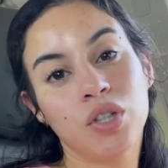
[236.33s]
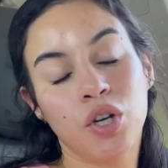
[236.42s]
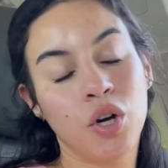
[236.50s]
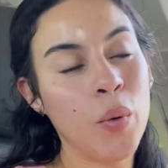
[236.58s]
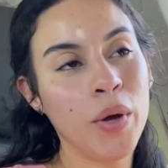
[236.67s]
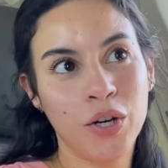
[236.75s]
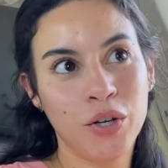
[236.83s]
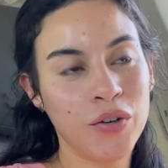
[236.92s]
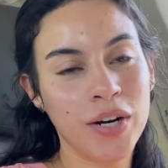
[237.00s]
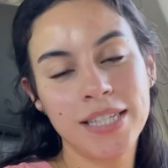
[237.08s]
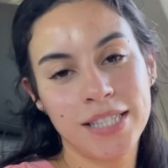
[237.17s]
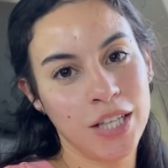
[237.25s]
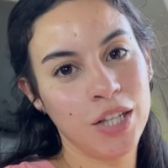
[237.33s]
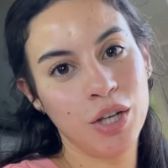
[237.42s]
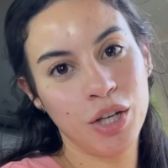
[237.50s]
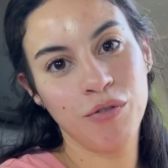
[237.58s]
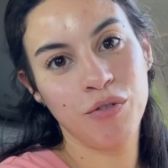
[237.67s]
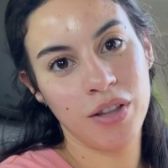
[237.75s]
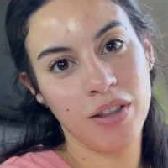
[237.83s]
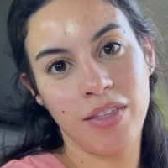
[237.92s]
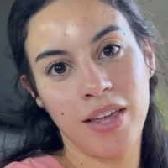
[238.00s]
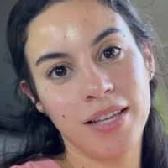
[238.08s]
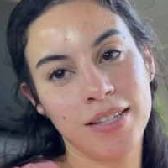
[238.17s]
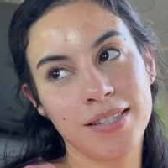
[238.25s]
going crazy looking for the
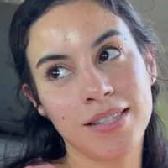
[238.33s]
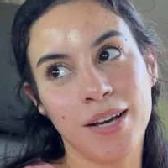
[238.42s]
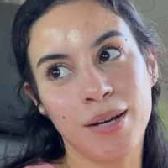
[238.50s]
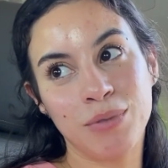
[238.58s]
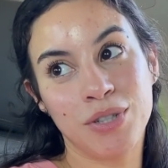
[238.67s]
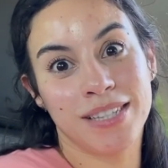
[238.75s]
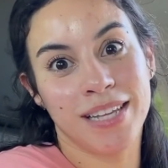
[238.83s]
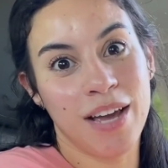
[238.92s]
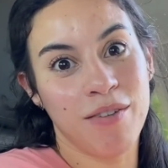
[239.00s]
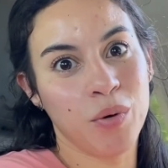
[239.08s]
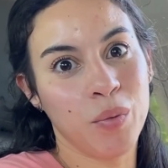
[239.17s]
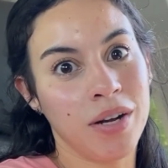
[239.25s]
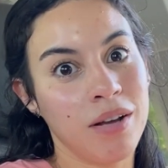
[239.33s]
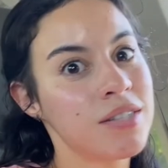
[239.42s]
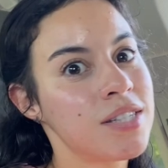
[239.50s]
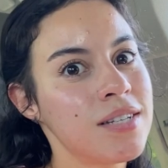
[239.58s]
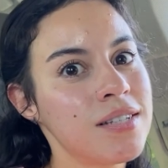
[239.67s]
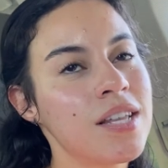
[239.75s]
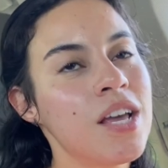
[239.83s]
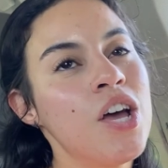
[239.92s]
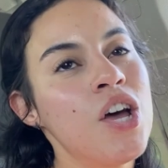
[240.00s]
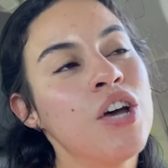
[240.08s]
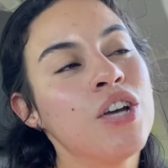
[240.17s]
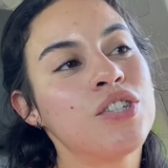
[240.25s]
things um, just like everyone else's.
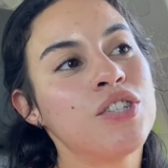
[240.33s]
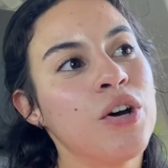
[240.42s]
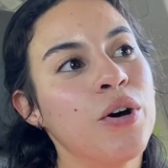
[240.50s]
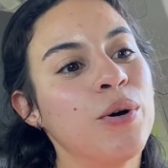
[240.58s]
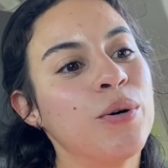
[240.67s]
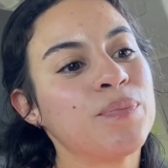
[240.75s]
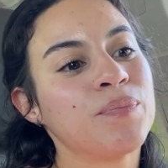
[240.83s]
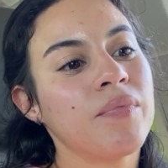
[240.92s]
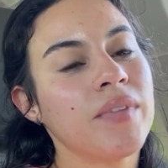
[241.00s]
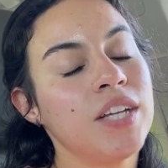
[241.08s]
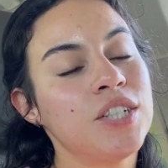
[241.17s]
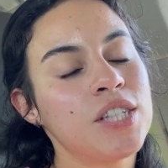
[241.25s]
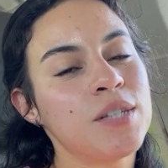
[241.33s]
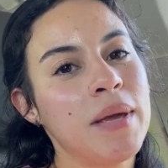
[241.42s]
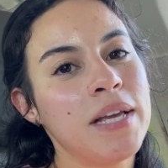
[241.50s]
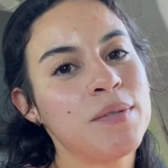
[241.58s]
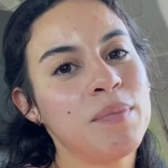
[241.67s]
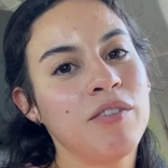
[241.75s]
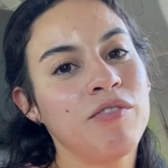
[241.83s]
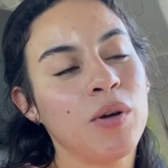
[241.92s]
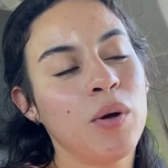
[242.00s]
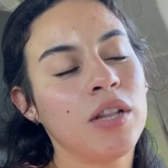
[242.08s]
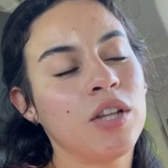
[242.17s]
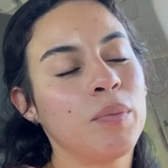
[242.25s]
So it just makes me
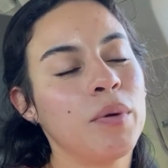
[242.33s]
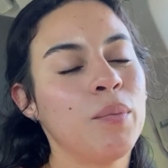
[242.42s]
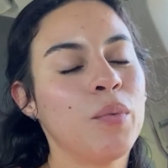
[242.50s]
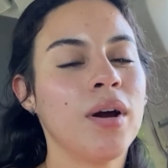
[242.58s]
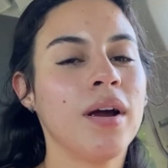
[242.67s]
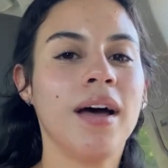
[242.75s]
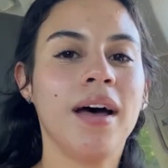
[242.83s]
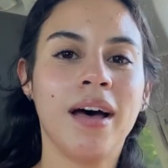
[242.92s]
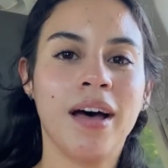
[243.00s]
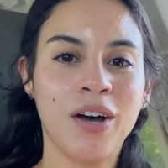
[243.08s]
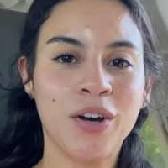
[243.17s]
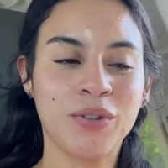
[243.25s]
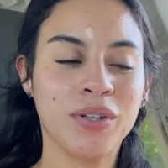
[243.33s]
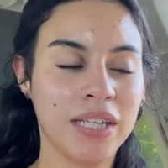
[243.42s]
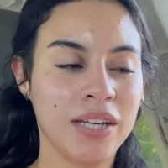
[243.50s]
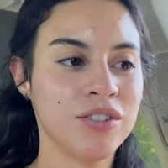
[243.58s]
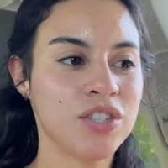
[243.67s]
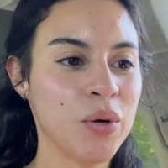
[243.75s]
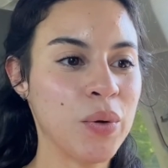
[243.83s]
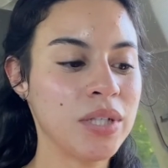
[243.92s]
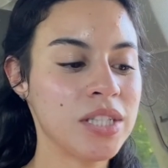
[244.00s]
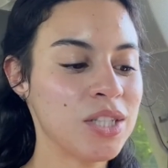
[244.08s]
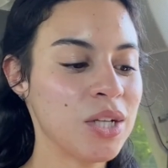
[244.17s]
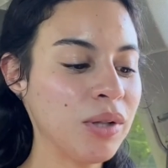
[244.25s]
feel a little bit more ah, relieved. So
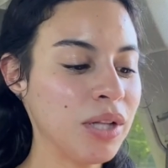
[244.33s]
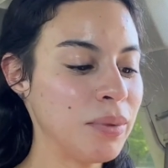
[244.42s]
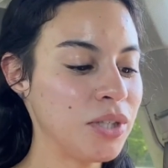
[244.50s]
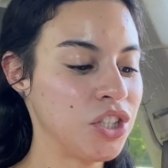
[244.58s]
slowly but